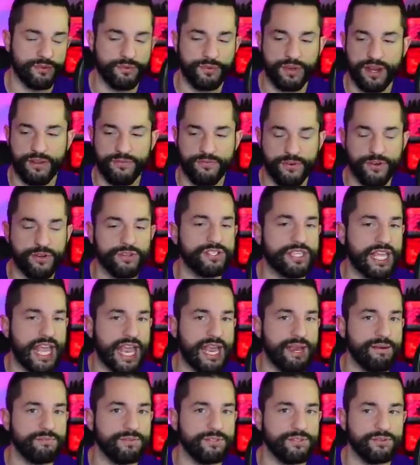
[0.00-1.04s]
When I first
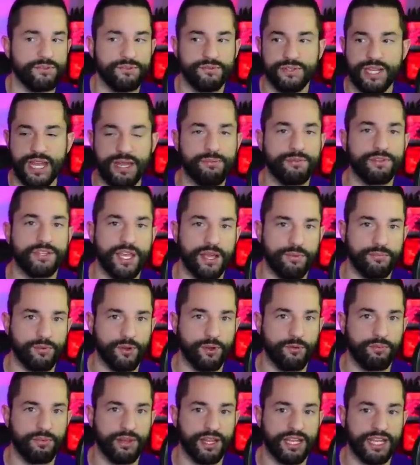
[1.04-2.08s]
came to tabletop role
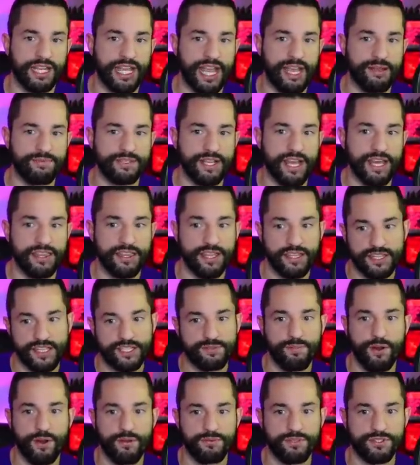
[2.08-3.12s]
playing games, I thought this
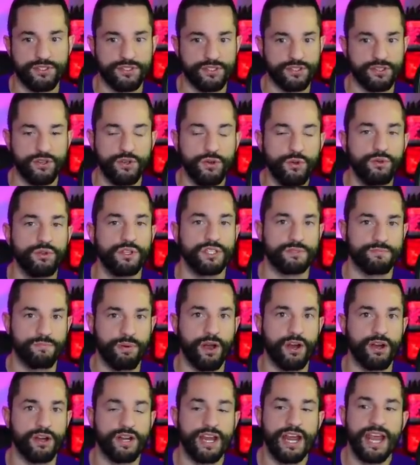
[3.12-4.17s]
part was the coolest
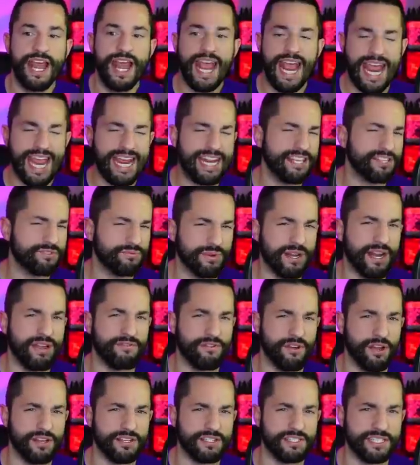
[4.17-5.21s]
part, and it's what I've
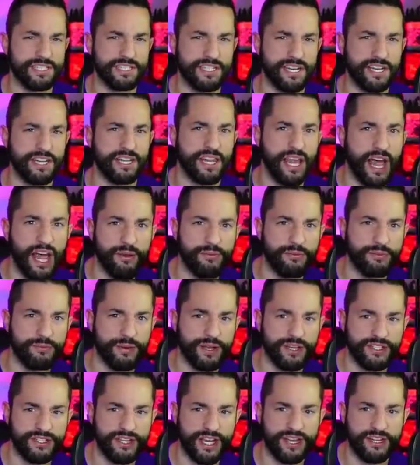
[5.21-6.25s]
honestly done a lot with my
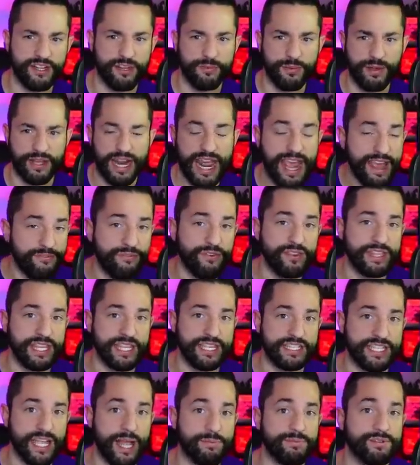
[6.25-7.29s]
channel about everything's
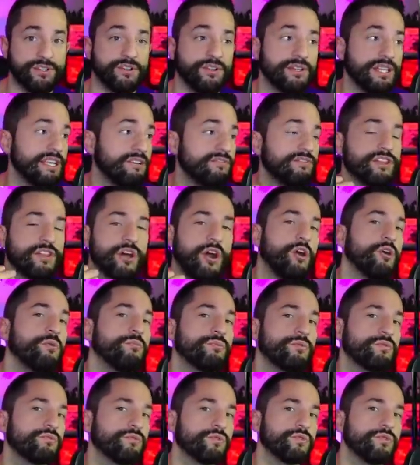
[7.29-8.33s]
optional. Even the
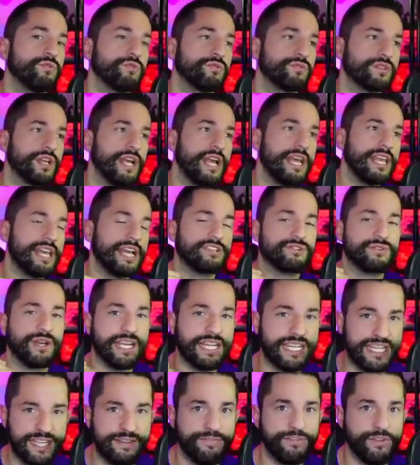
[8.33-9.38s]
homebrew rules I try
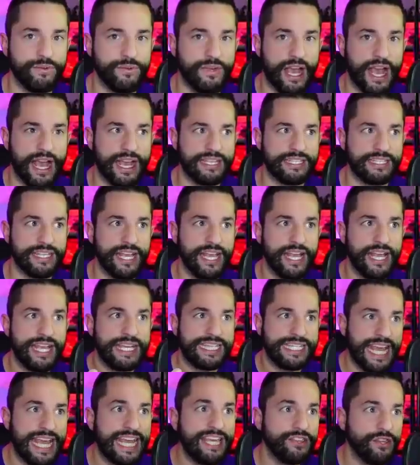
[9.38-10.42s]
and give you guys,
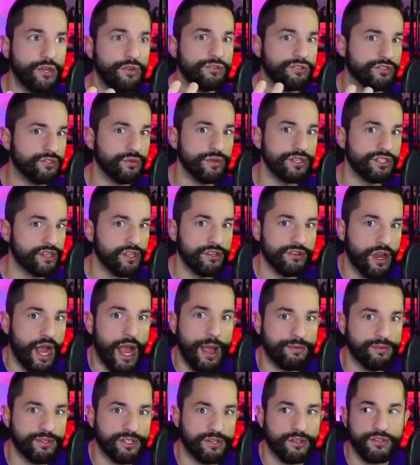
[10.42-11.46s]
take those, twist, they're
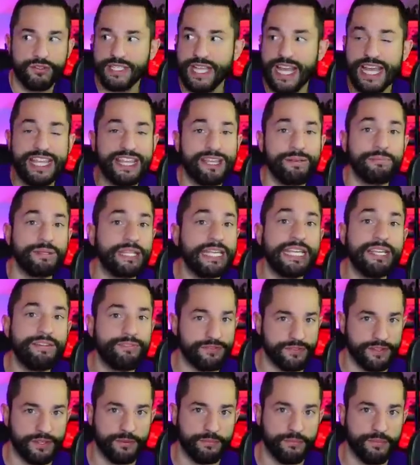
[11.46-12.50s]
optional, take them, leave
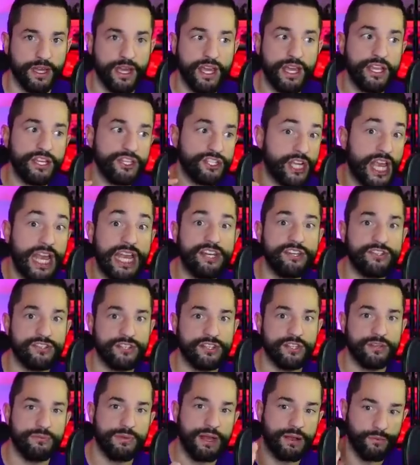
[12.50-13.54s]
them, change
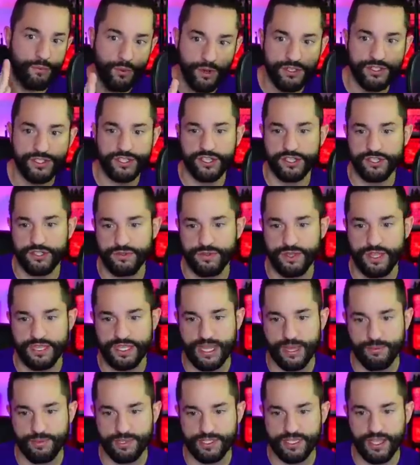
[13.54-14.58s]
them. I want you to do that
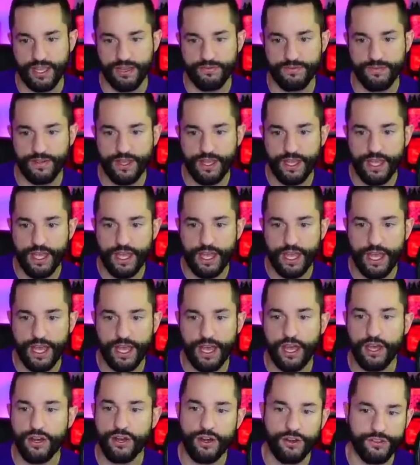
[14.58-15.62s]
type of stuff. Uh,
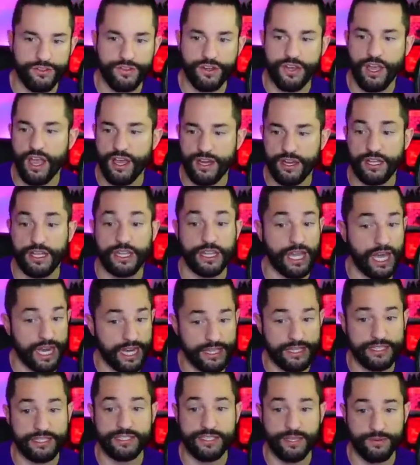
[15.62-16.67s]
Unearthed Arcana, a lot of
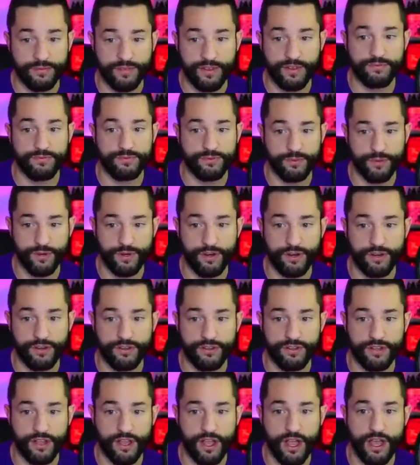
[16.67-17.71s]
the stuff comes from Unearthed
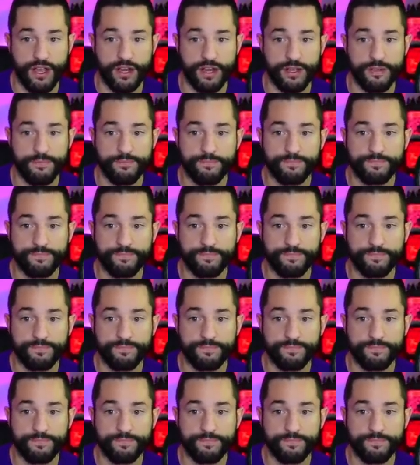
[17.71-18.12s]
Arcana.